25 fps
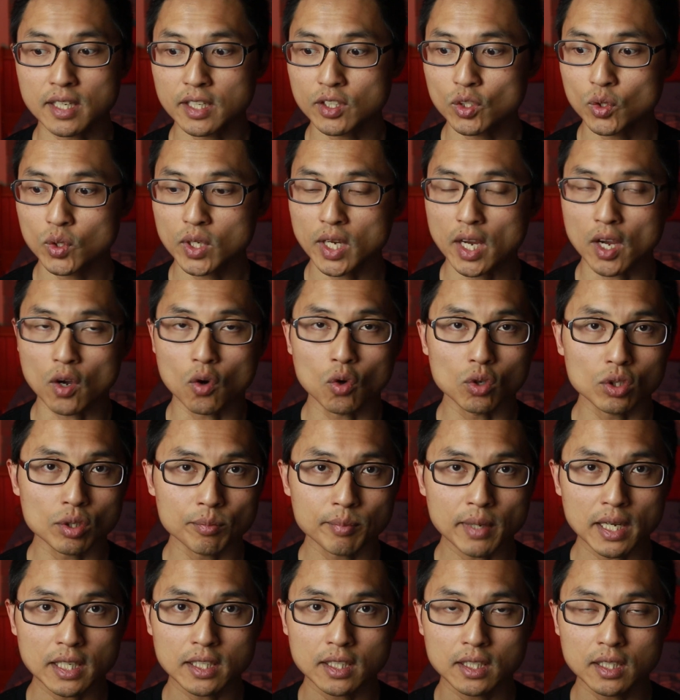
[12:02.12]
that you get
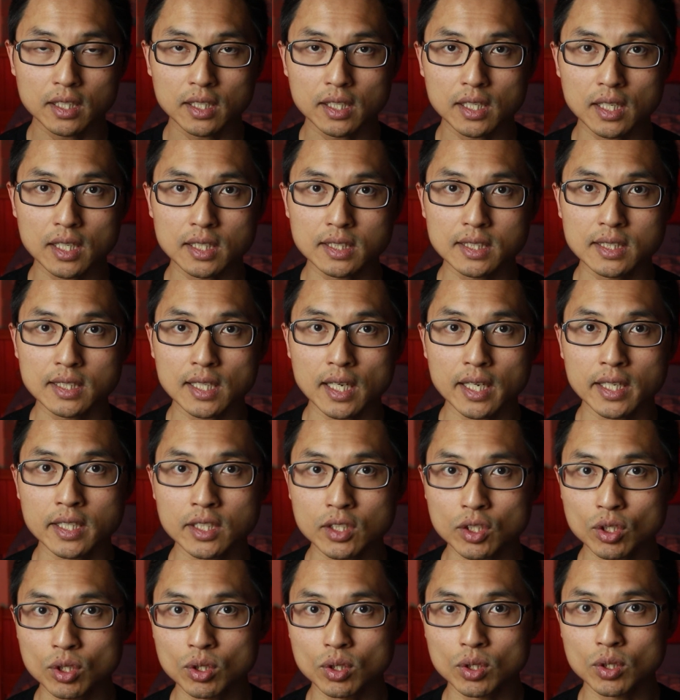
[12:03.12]
automatically
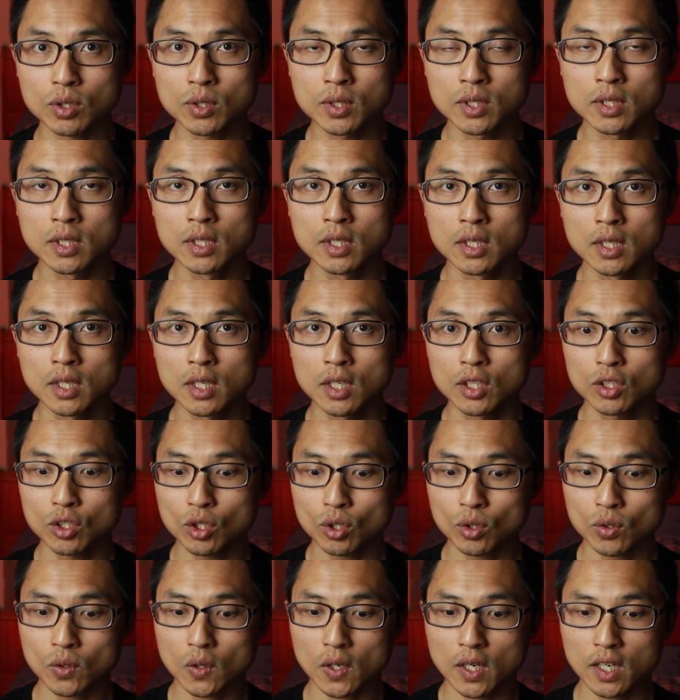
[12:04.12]
assigned to
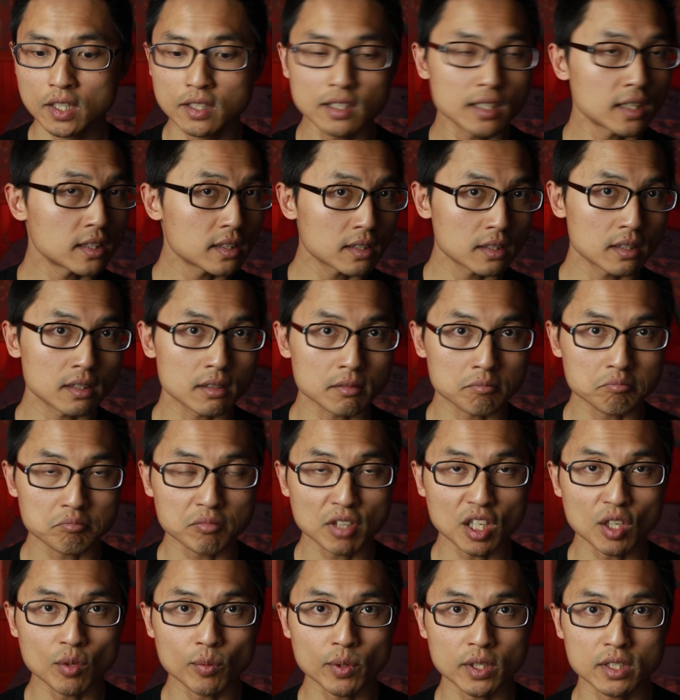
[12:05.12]
another
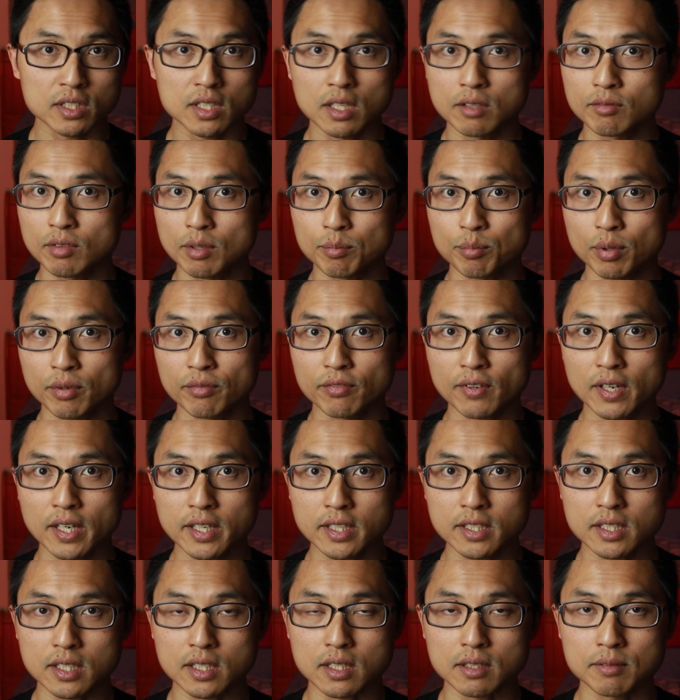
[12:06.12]
Kiwisaver
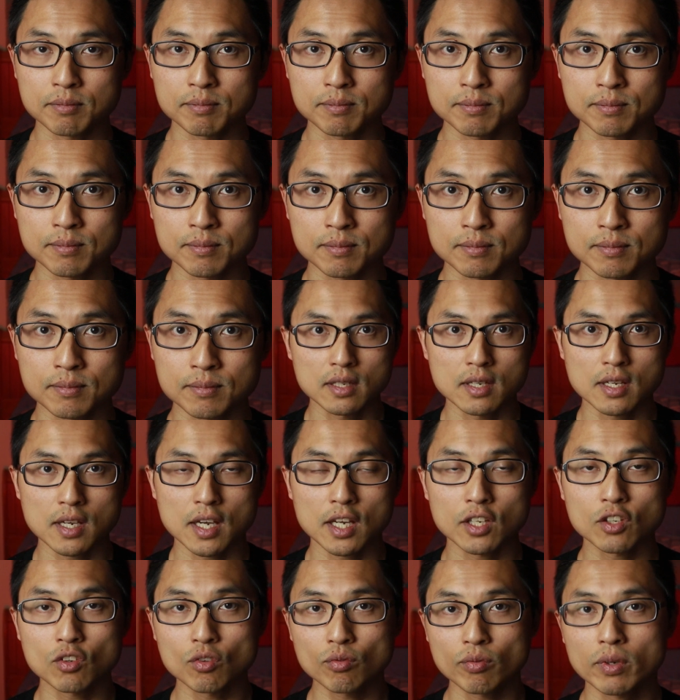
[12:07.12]
provider.
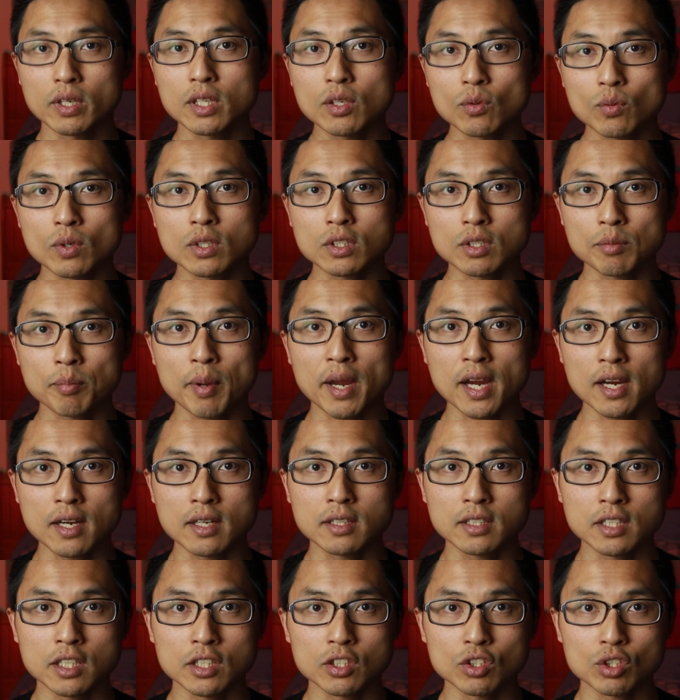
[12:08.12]
And you really want to pay
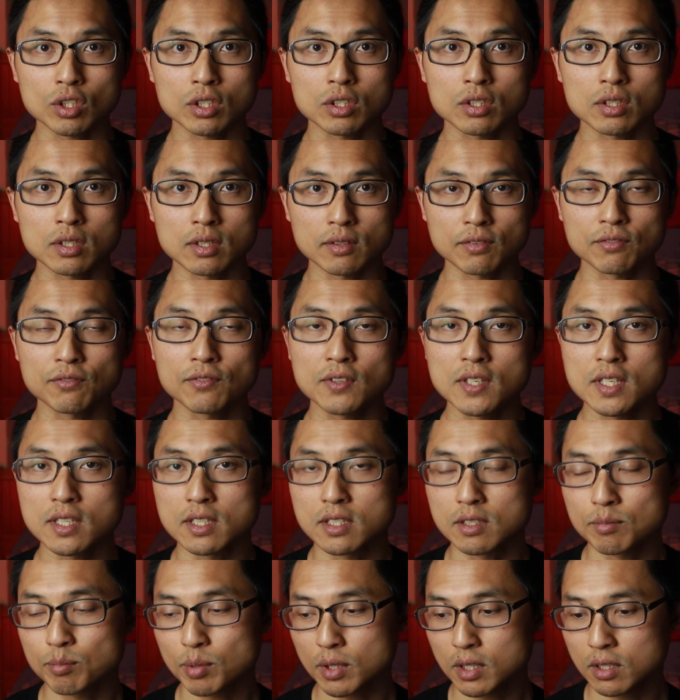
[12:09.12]
attention to the
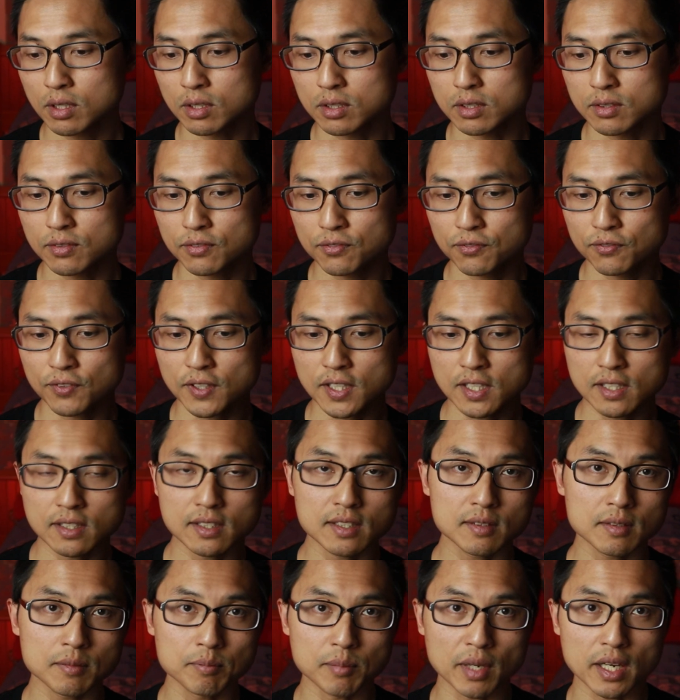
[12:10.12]
fees, because
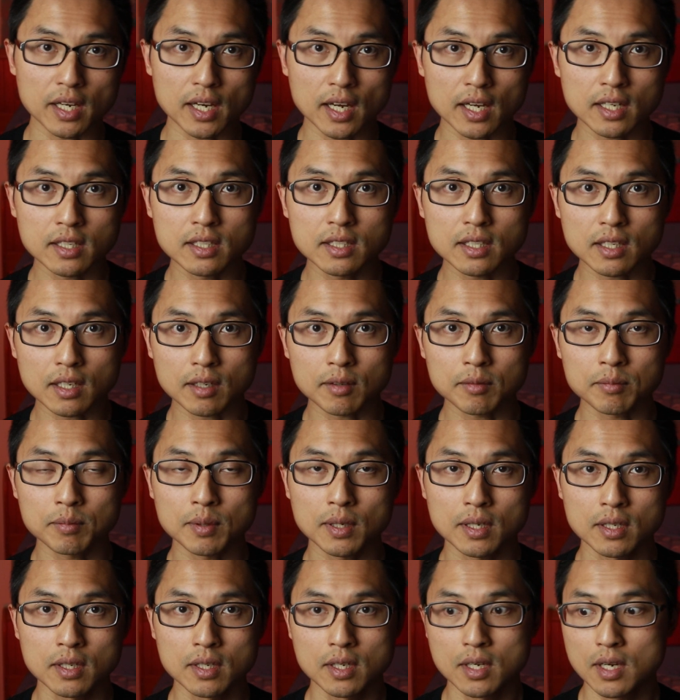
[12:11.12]
fees may end up
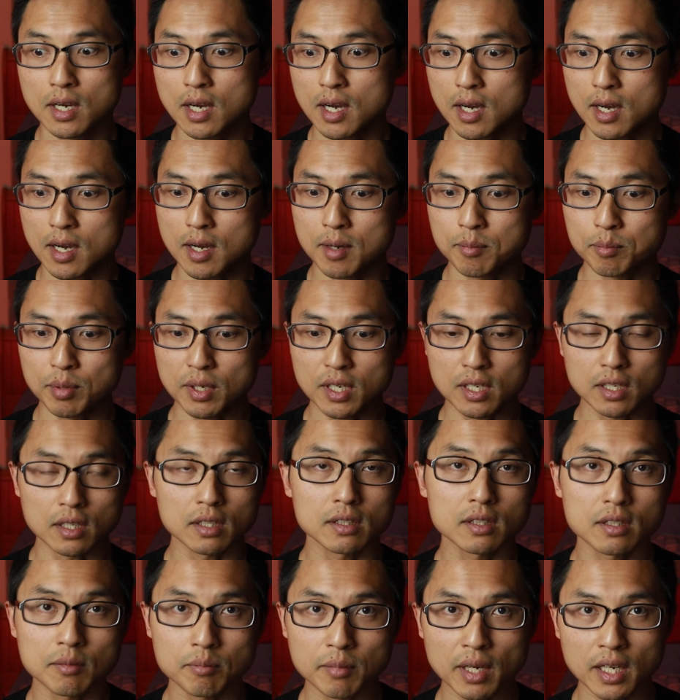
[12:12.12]

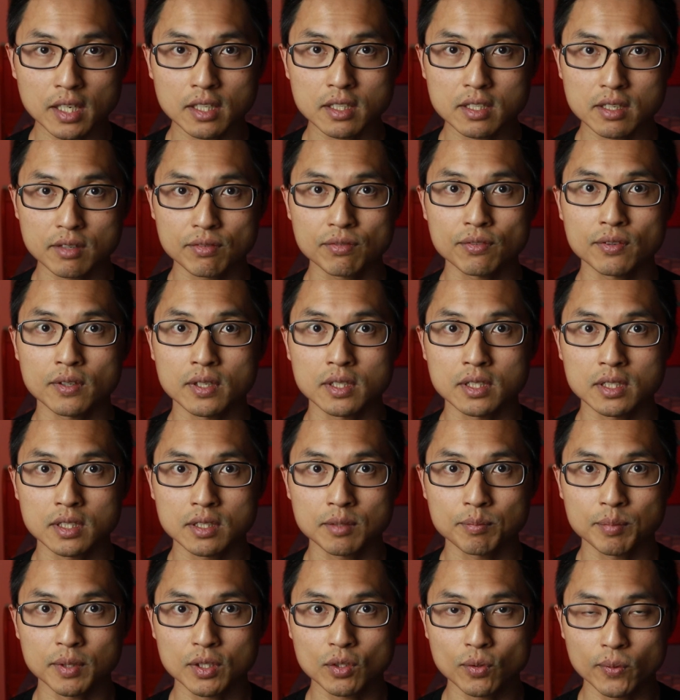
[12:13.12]
being the main
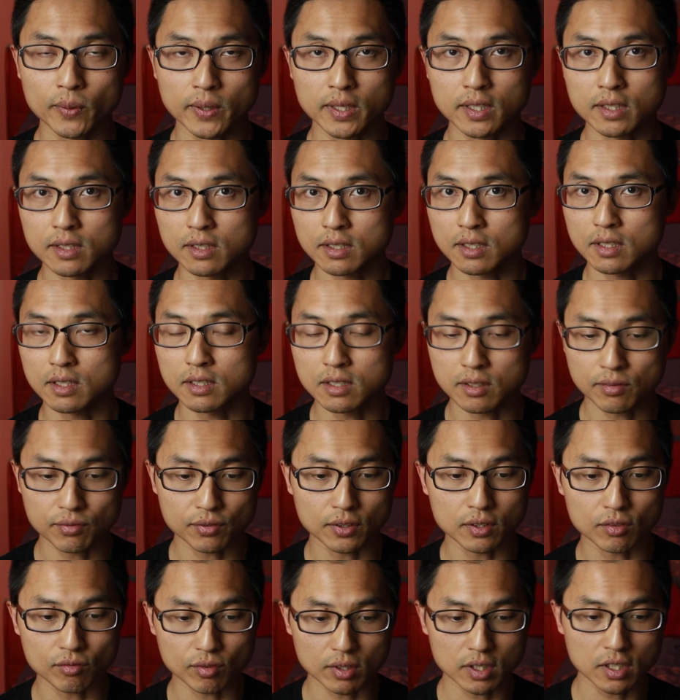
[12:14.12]
difference between the
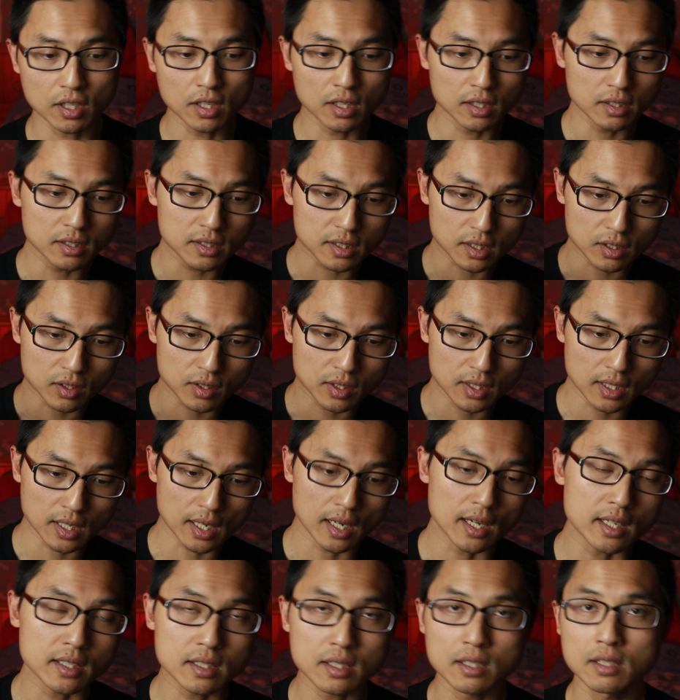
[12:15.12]
different returns that you
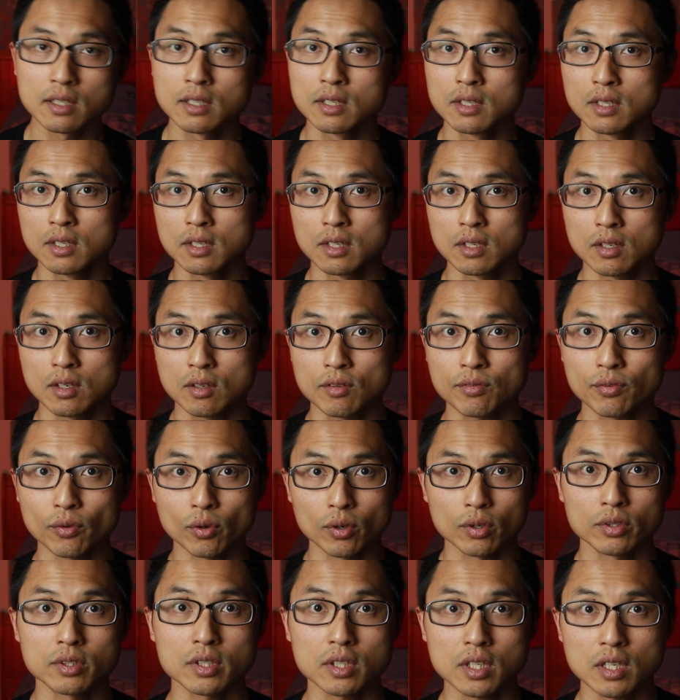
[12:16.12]
get
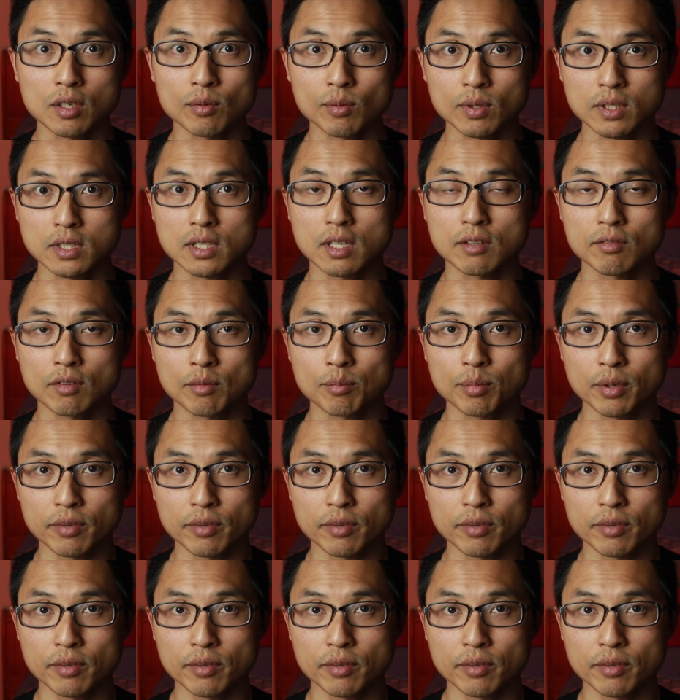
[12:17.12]
for the Kiwisaver